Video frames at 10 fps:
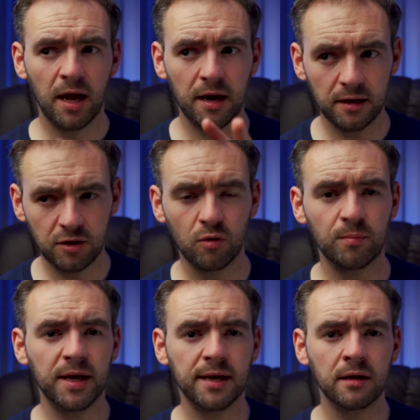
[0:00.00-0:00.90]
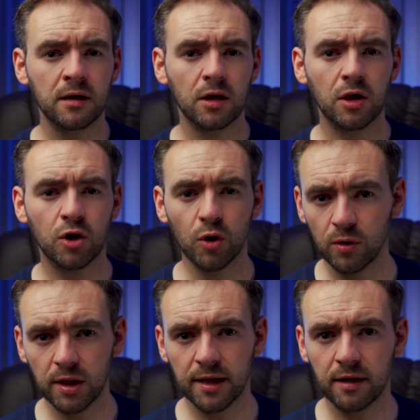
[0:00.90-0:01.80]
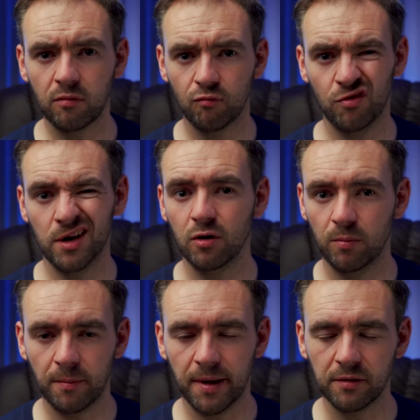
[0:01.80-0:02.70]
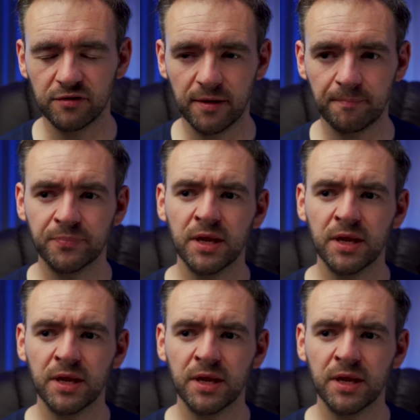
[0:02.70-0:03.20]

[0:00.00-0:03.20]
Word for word: And I don't mean Google it and read up about it.